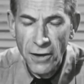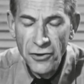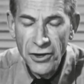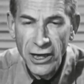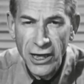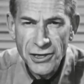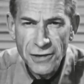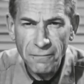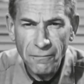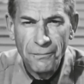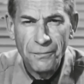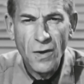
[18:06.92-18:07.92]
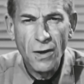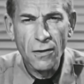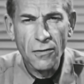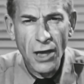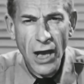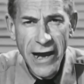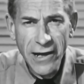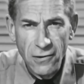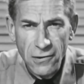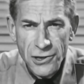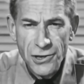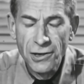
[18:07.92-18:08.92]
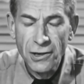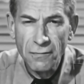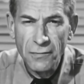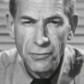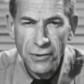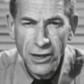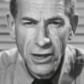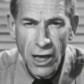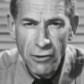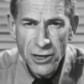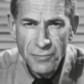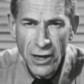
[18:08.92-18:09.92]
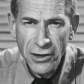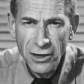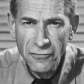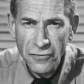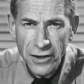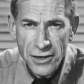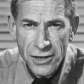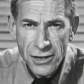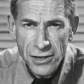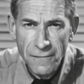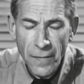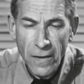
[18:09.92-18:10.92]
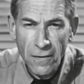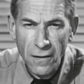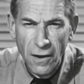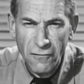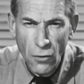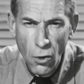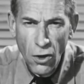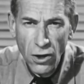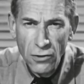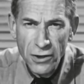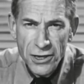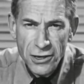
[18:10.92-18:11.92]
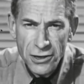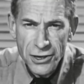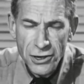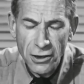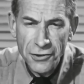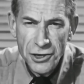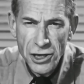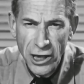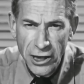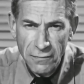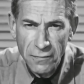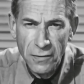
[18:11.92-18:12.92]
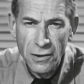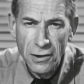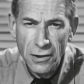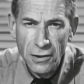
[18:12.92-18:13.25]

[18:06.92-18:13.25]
Nevertheless, the angles between corresponding faces of all crystals are the same,